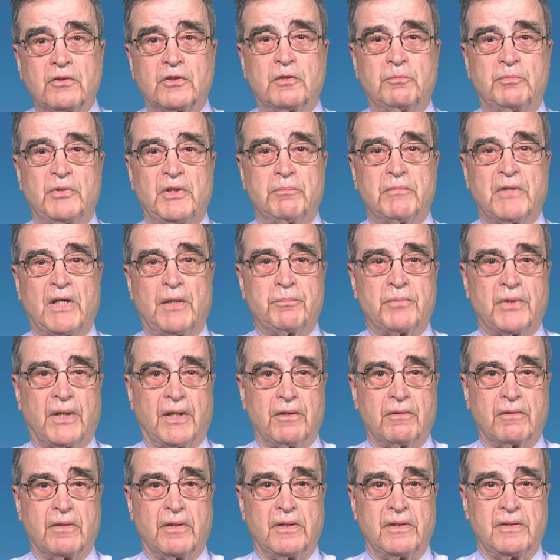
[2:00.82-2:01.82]
to be my
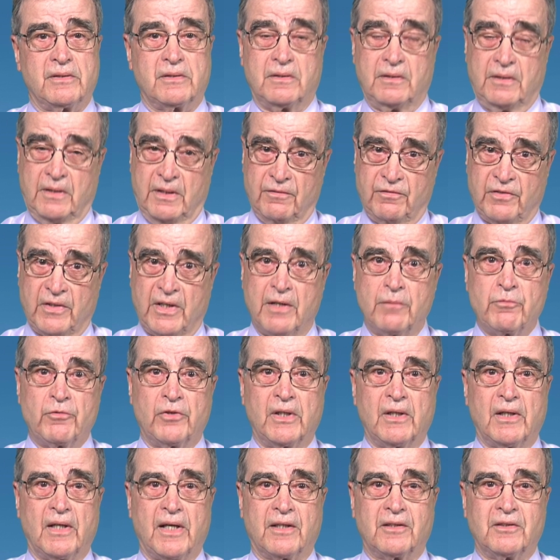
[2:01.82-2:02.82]
priorities if I am
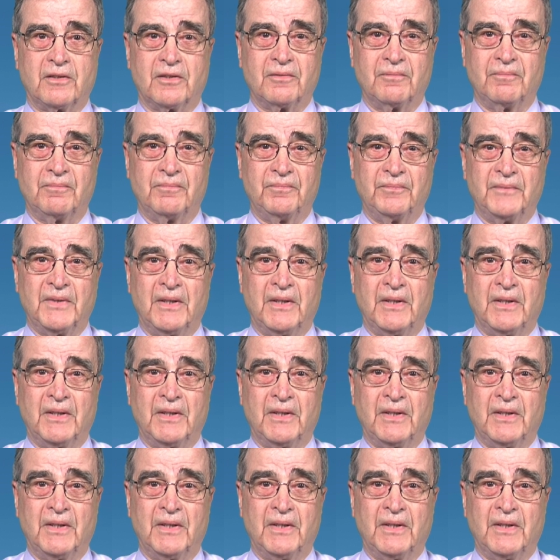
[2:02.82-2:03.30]
reelected.